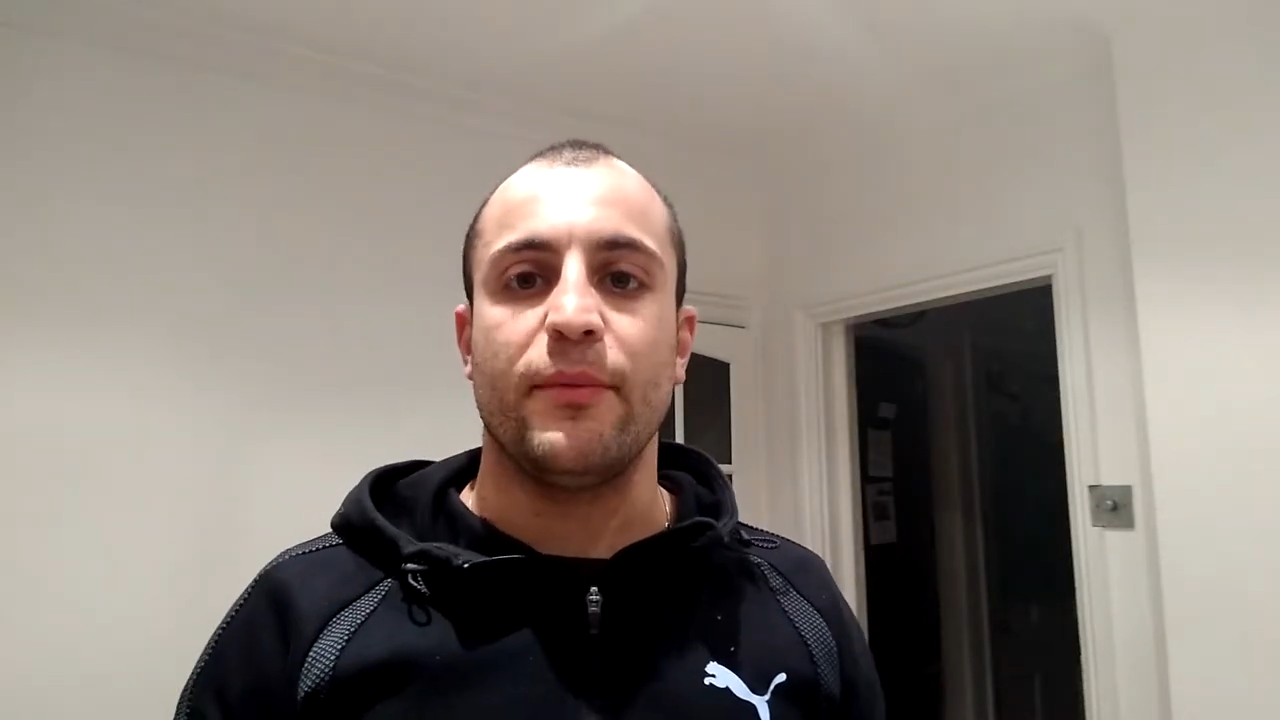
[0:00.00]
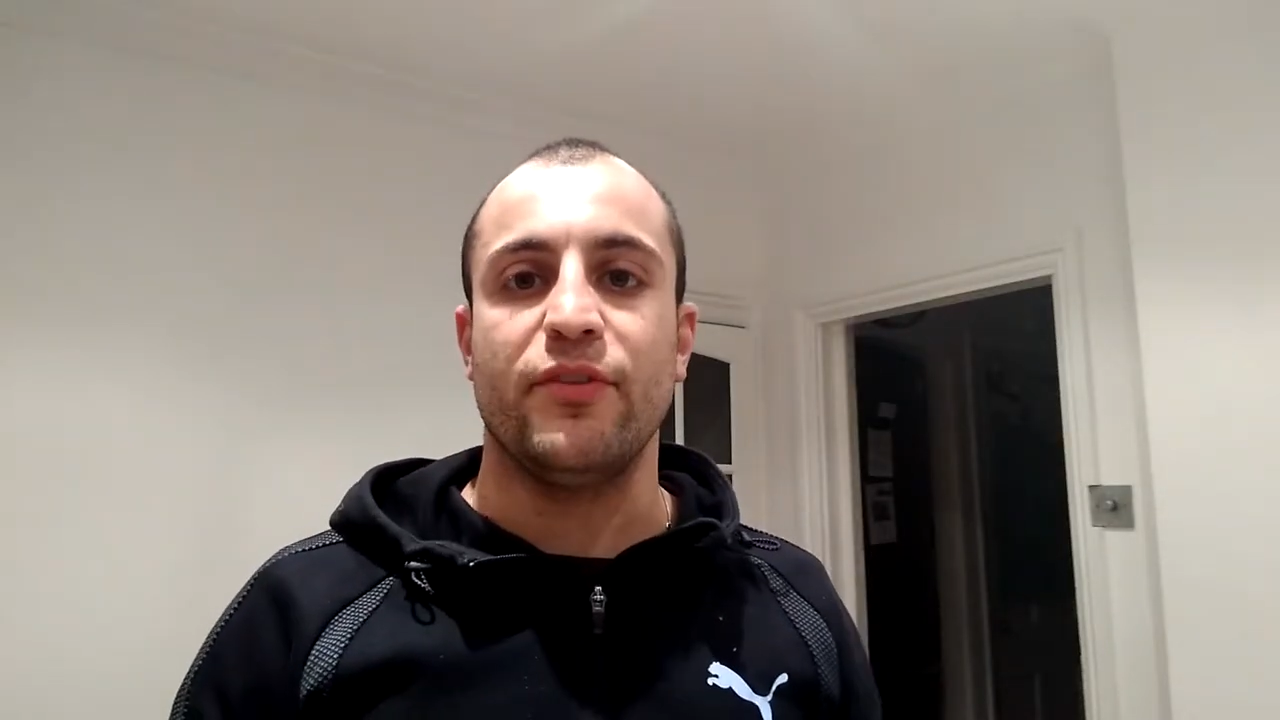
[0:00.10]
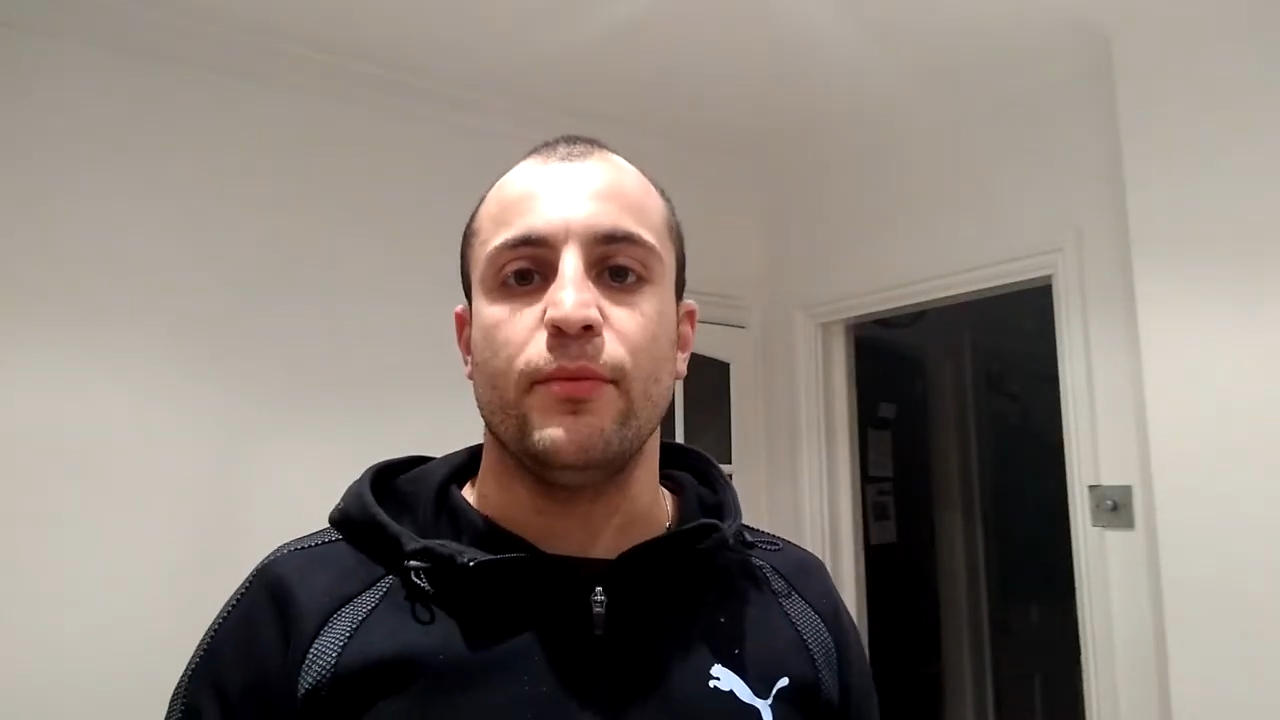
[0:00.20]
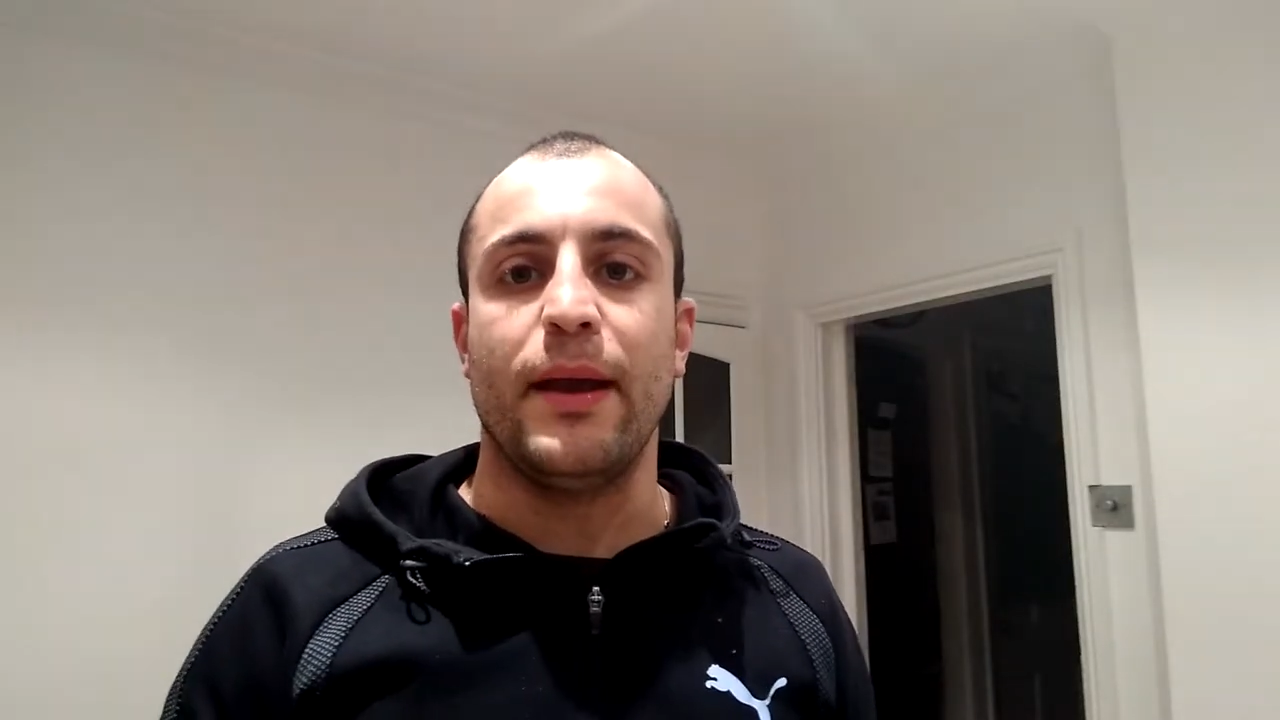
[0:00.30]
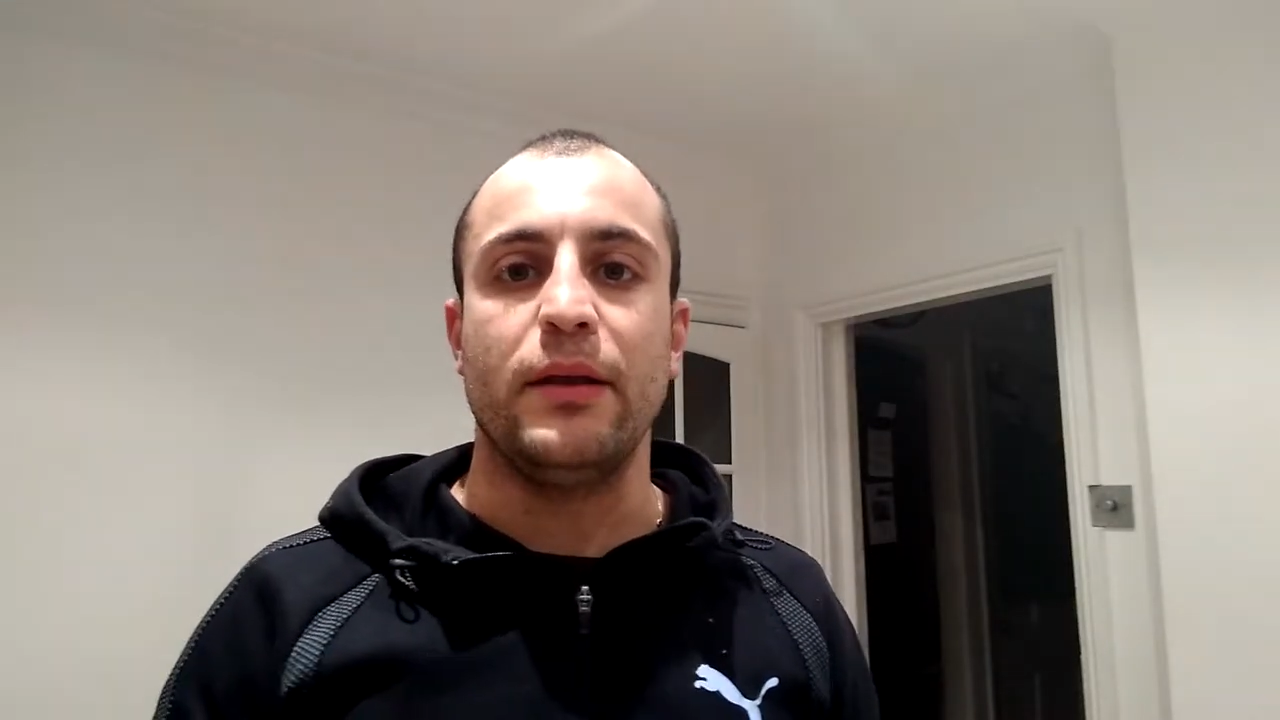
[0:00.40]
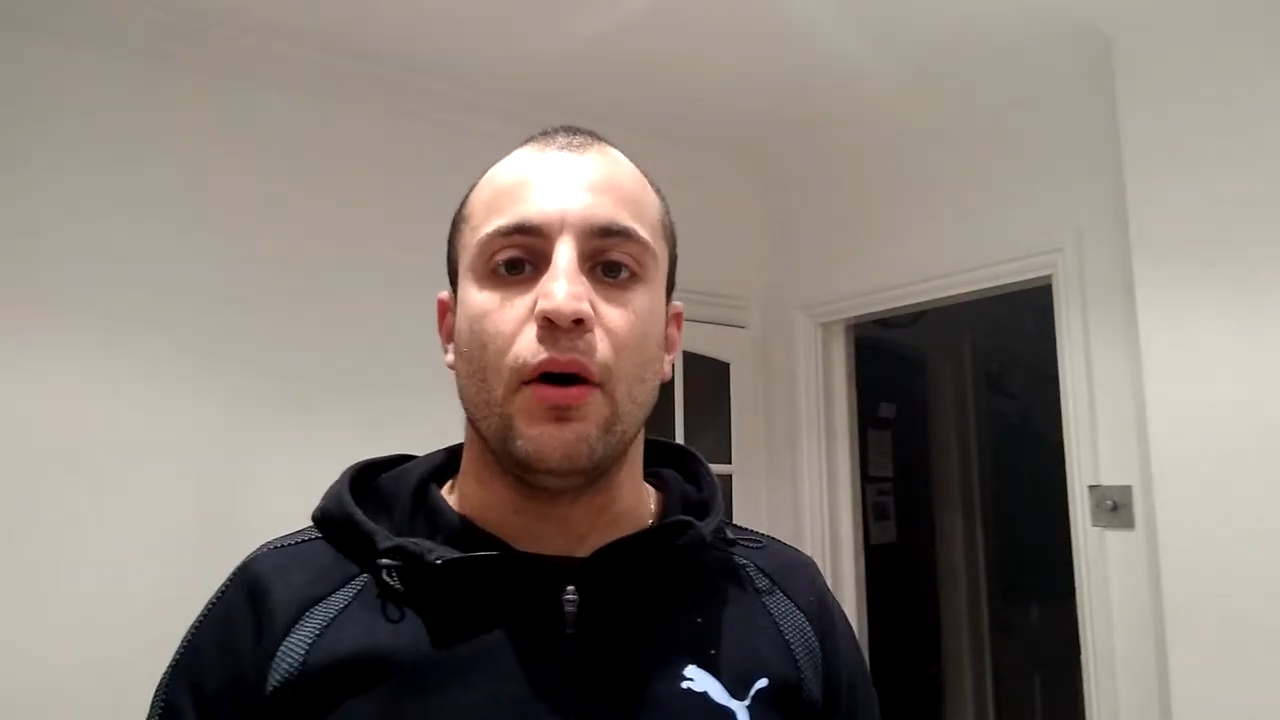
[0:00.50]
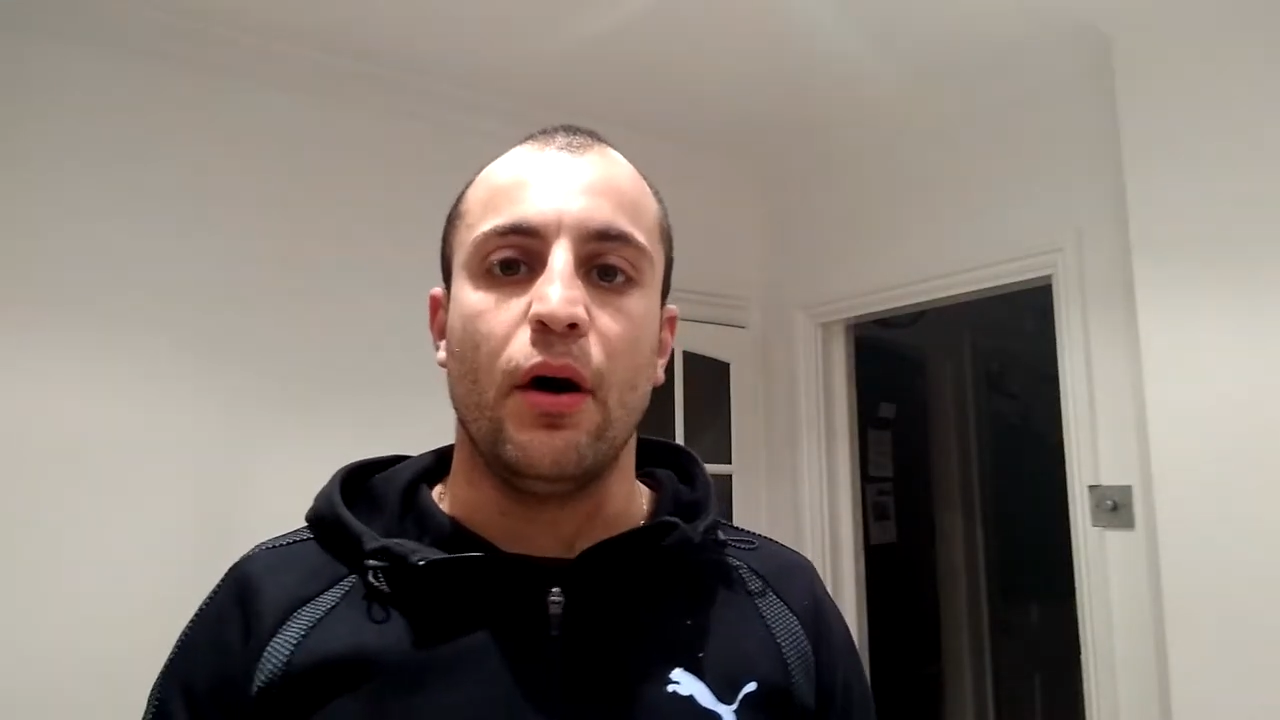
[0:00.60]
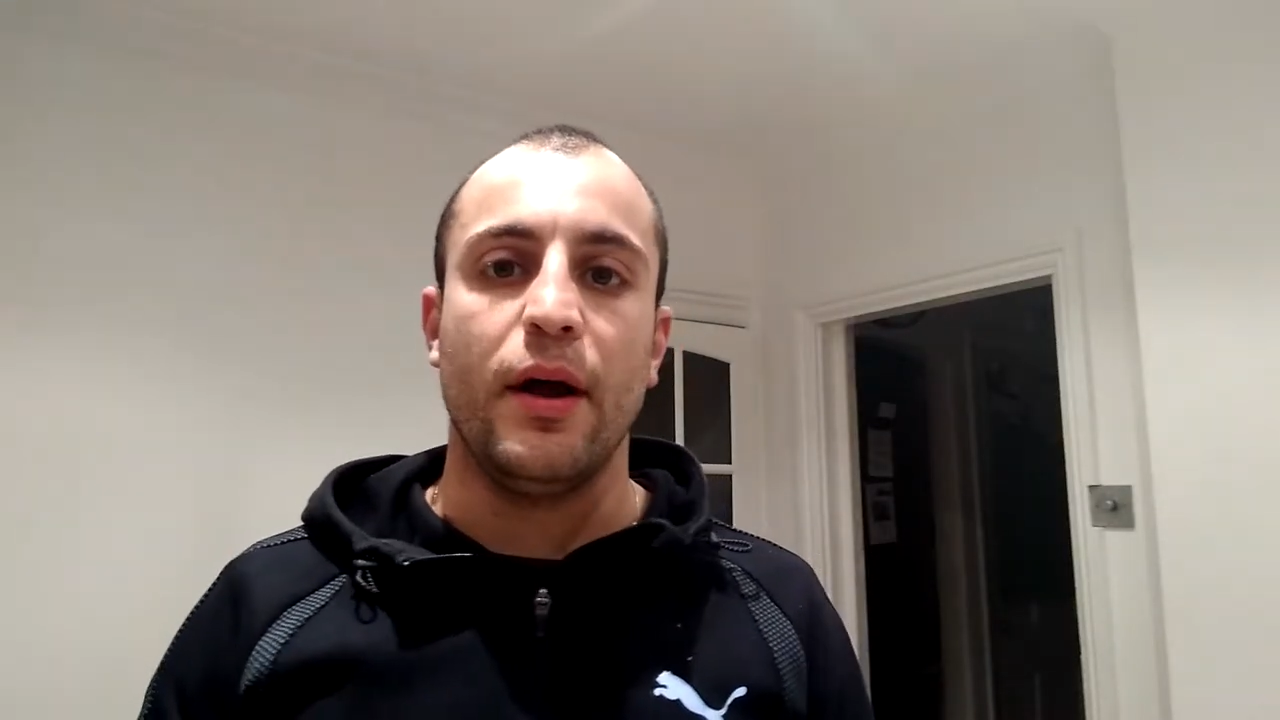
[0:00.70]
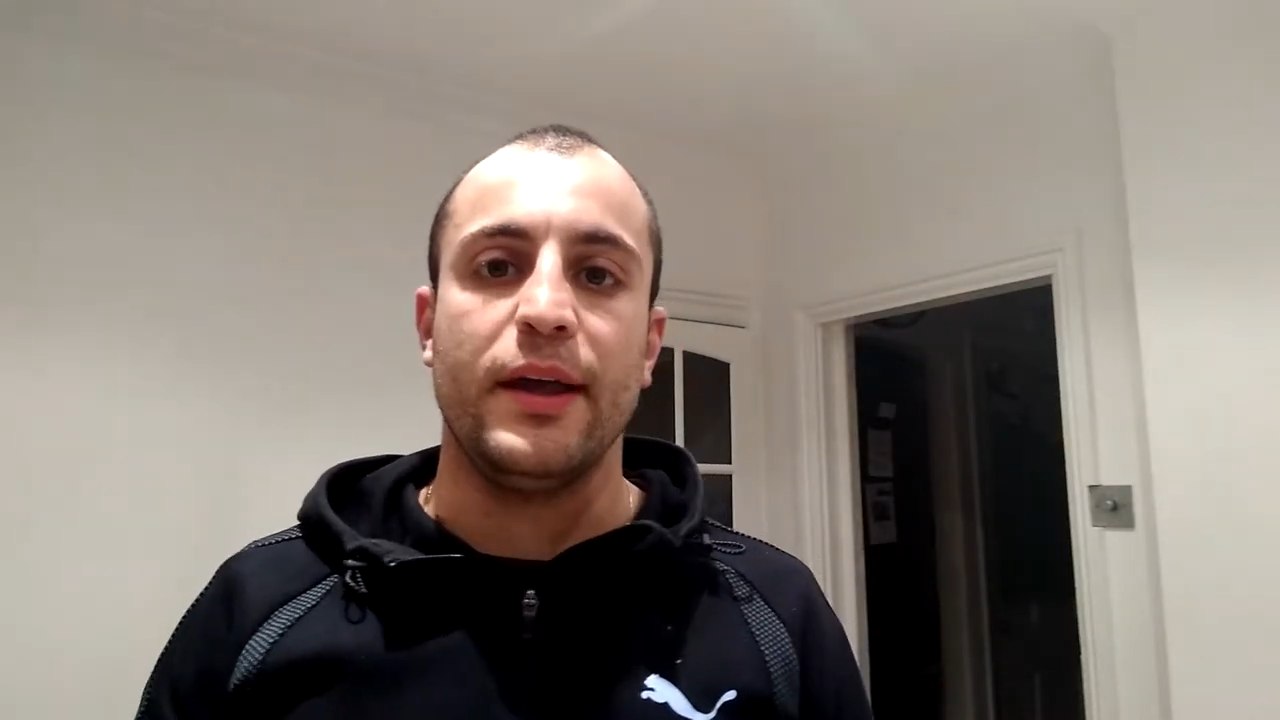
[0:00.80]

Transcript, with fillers: of you may not.